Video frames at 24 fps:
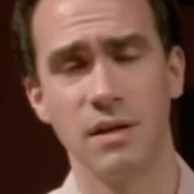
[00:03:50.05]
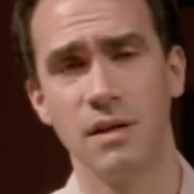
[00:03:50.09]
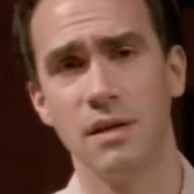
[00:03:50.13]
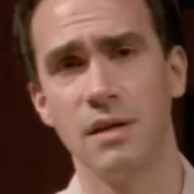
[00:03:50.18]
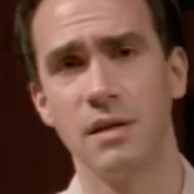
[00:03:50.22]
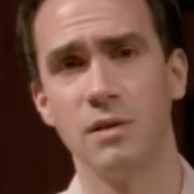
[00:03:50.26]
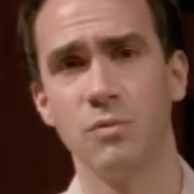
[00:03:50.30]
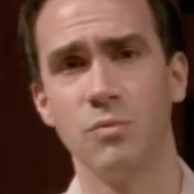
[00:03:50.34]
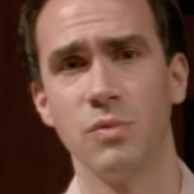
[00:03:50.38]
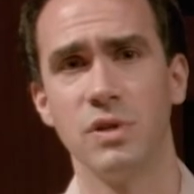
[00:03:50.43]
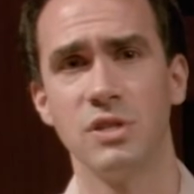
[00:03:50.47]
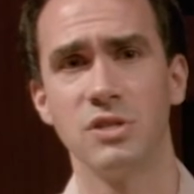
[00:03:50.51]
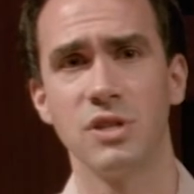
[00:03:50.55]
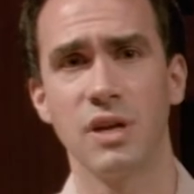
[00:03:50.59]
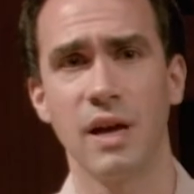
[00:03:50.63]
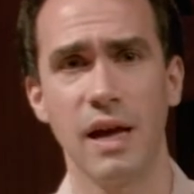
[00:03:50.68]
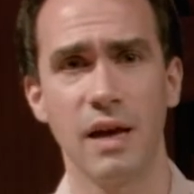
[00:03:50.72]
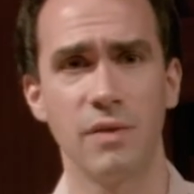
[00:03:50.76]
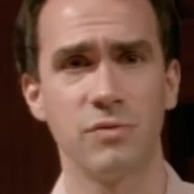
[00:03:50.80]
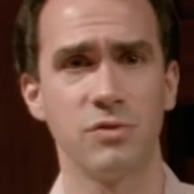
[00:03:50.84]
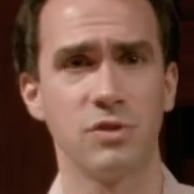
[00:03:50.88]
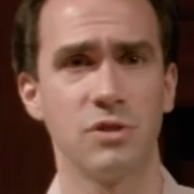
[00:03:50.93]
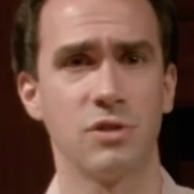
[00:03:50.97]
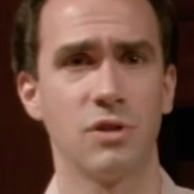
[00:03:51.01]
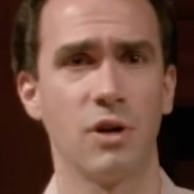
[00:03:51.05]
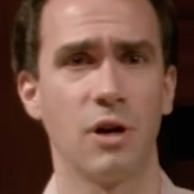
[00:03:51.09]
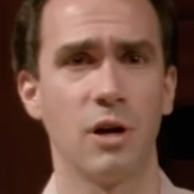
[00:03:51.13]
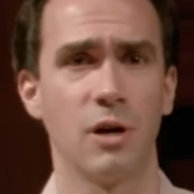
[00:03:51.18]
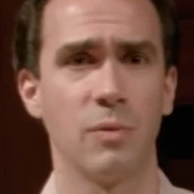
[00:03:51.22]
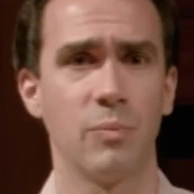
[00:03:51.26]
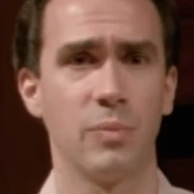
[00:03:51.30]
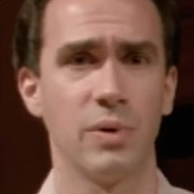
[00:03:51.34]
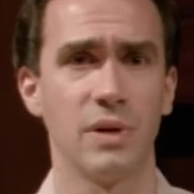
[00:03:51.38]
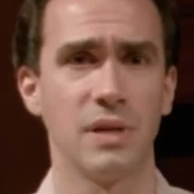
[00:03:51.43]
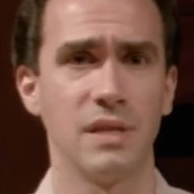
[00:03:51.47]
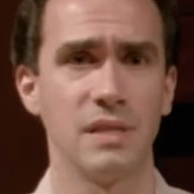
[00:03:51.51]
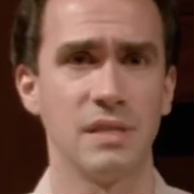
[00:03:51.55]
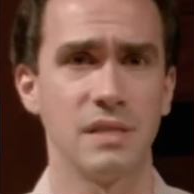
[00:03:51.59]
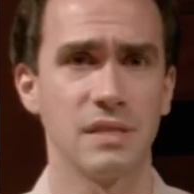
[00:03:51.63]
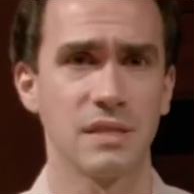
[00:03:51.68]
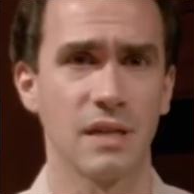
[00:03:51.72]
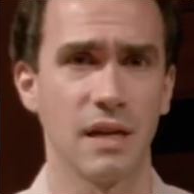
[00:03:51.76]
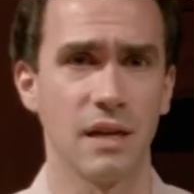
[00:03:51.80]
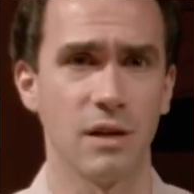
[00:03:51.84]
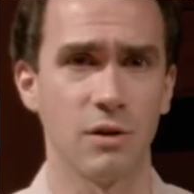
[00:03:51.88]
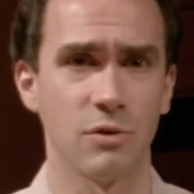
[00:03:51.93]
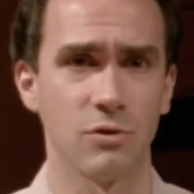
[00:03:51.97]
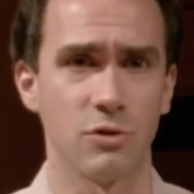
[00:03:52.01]
in which F-sharp is
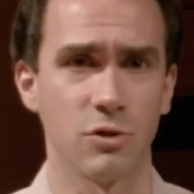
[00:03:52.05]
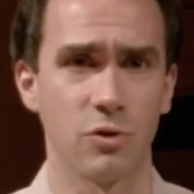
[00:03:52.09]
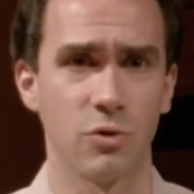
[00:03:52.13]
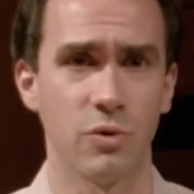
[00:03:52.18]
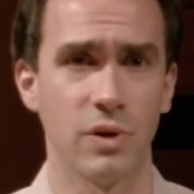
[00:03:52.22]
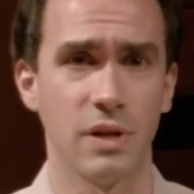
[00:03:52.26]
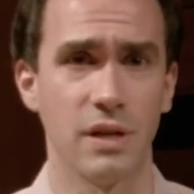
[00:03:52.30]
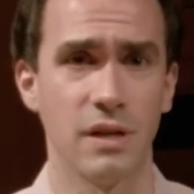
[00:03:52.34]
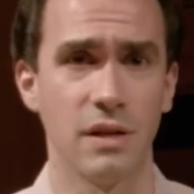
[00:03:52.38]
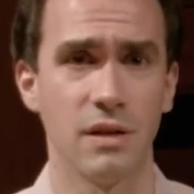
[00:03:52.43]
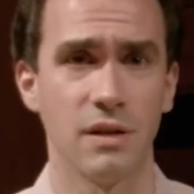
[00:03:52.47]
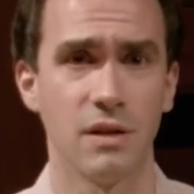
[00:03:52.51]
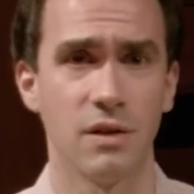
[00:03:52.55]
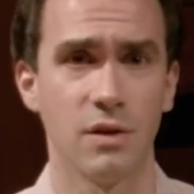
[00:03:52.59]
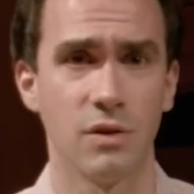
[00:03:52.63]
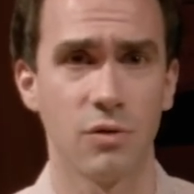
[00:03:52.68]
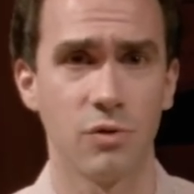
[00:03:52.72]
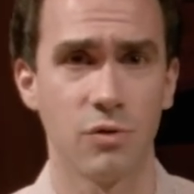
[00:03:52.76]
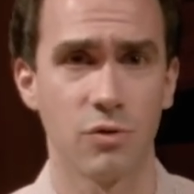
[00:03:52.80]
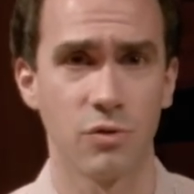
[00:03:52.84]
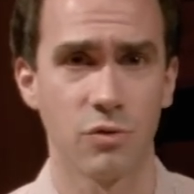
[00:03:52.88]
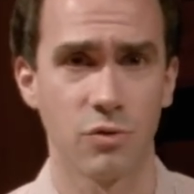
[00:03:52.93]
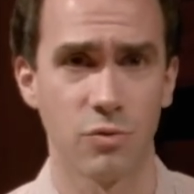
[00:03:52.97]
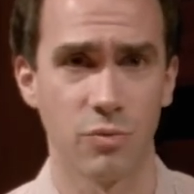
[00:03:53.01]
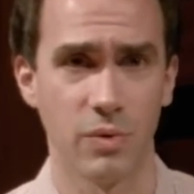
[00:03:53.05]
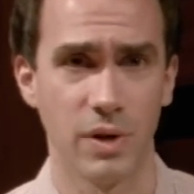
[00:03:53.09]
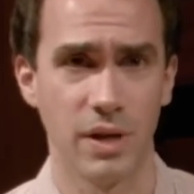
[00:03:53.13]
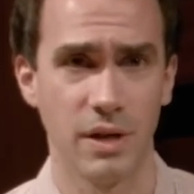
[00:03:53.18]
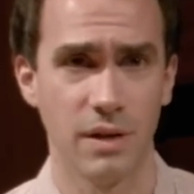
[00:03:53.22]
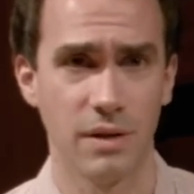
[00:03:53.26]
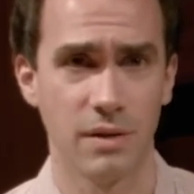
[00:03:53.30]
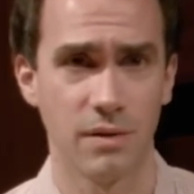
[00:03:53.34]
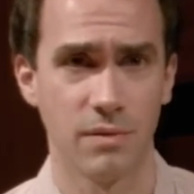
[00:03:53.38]
scale degree 3.